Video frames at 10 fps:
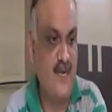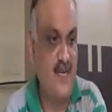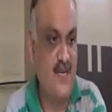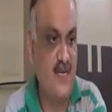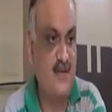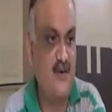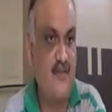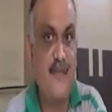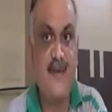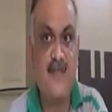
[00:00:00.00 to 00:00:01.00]
who
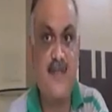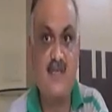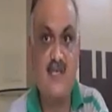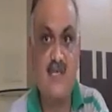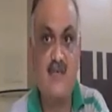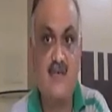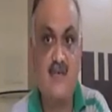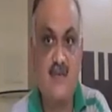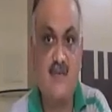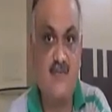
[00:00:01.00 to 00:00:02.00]
completed homeopathy
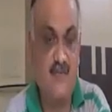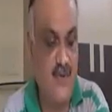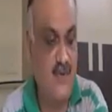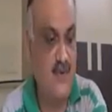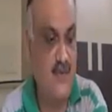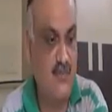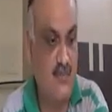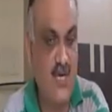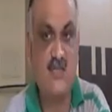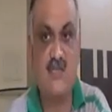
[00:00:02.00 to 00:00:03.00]
just a
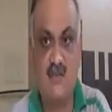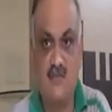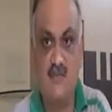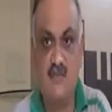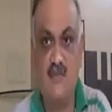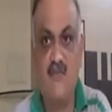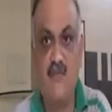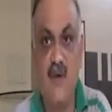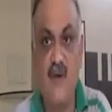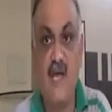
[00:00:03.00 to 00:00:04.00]
few months
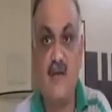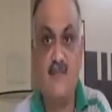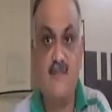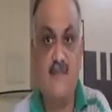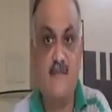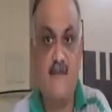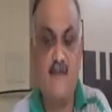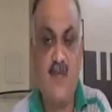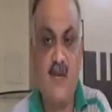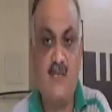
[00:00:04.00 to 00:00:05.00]
back.
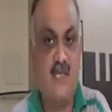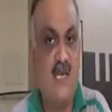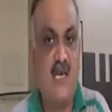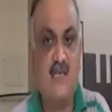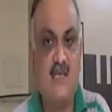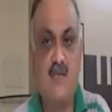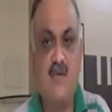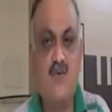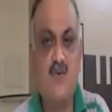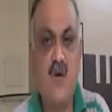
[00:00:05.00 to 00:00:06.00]
She
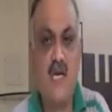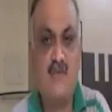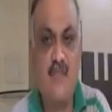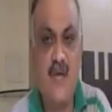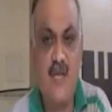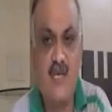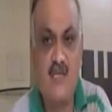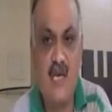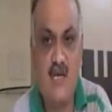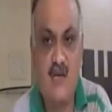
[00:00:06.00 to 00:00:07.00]
has no
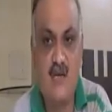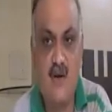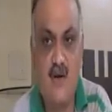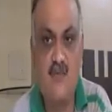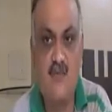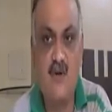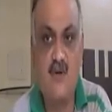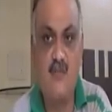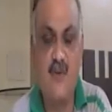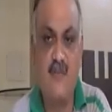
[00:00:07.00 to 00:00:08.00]
experience at
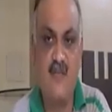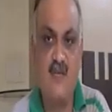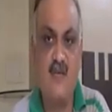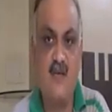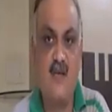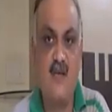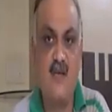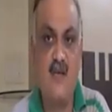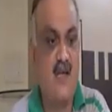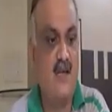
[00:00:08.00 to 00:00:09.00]
all for homeopathy.
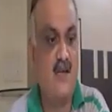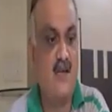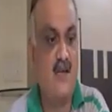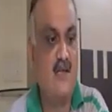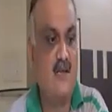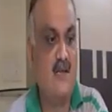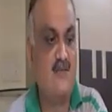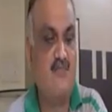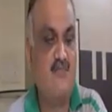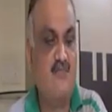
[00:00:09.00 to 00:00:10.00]
And
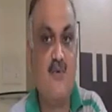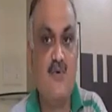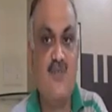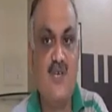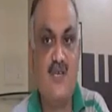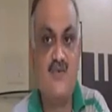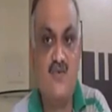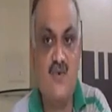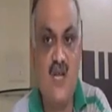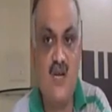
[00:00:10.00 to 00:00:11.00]
another is
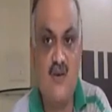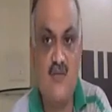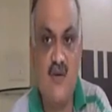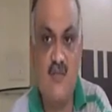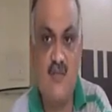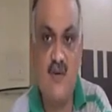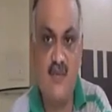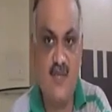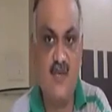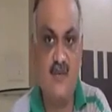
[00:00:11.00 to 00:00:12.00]
4th-year student of
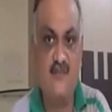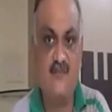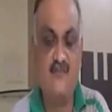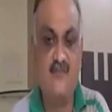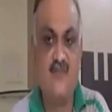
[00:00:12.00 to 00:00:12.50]
homeopathy.